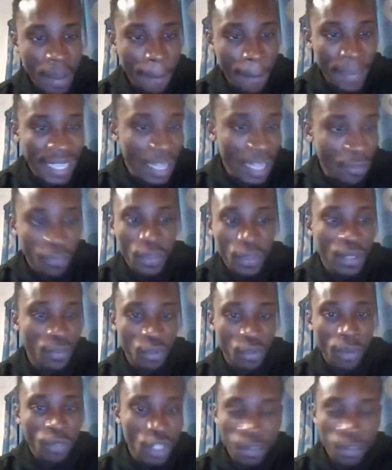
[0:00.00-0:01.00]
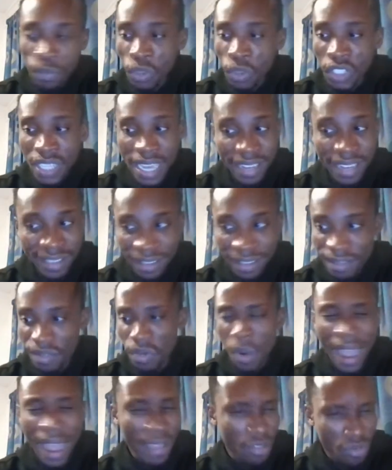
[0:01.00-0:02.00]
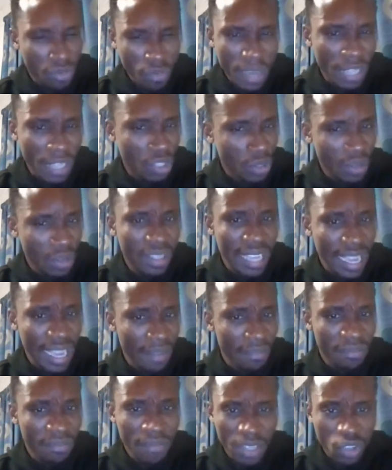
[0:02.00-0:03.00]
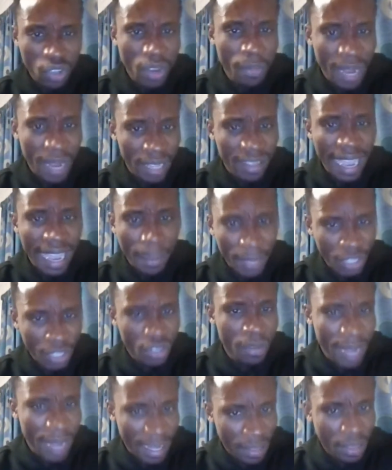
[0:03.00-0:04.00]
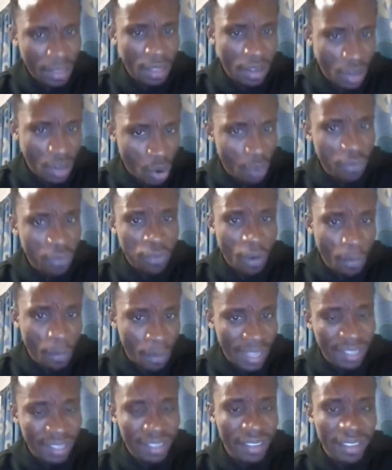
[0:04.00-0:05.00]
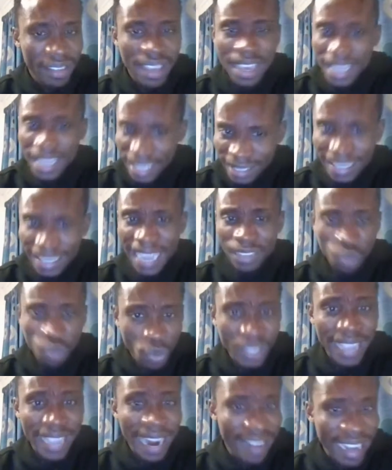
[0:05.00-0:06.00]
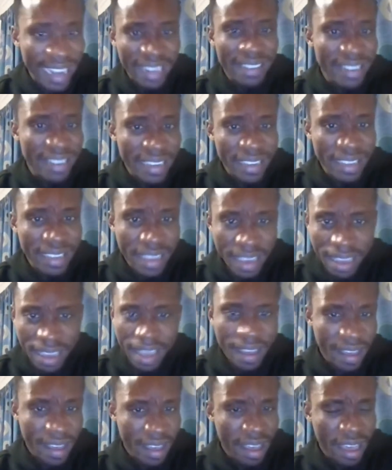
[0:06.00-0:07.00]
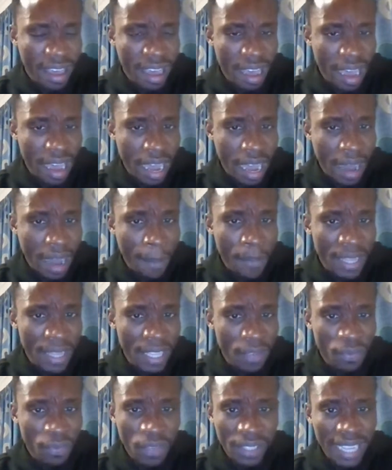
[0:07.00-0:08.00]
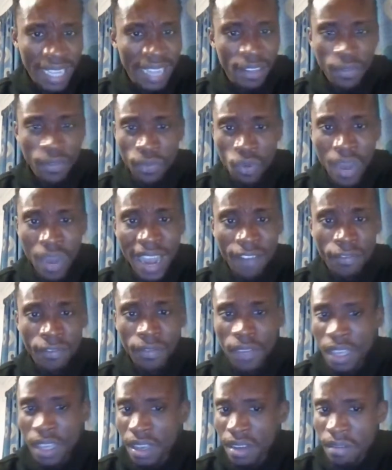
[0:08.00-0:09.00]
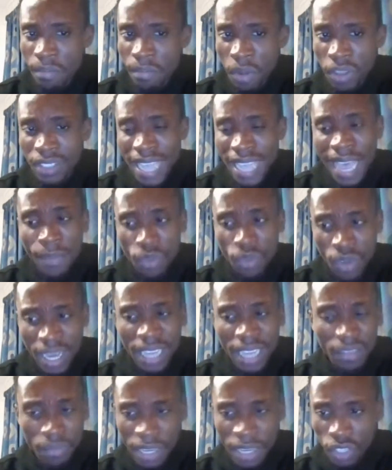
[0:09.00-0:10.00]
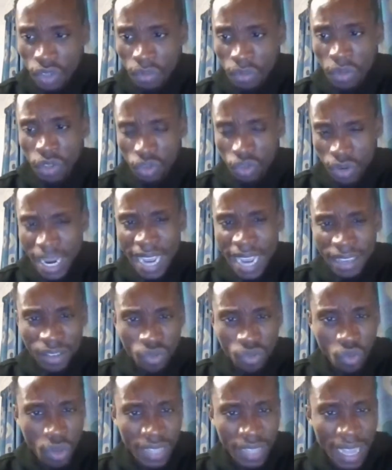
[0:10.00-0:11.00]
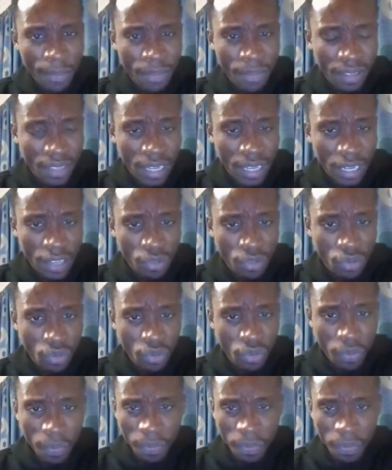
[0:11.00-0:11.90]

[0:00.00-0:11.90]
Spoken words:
benefit from this project. You mentioned them. I mentioned about 3 or 4 persons that will directly benefit. And if you have more time, you can mention more. So that is what I basically do.